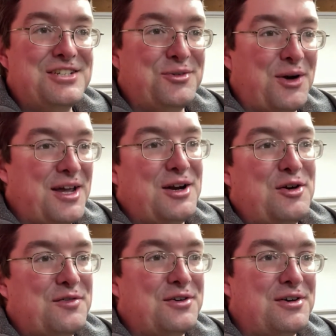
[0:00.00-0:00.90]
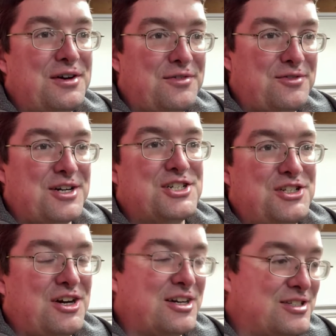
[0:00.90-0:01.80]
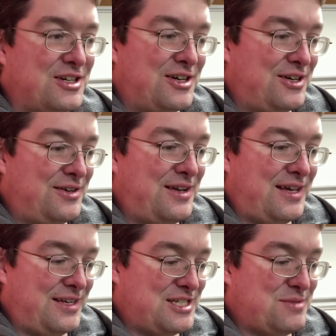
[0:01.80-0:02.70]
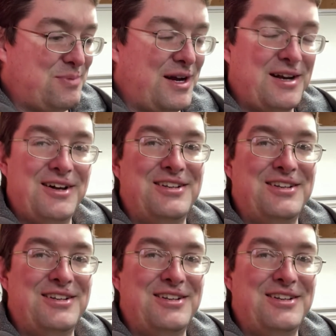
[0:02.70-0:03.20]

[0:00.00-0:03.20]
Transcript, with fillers: she ran over a fresh dog turd and it sprayed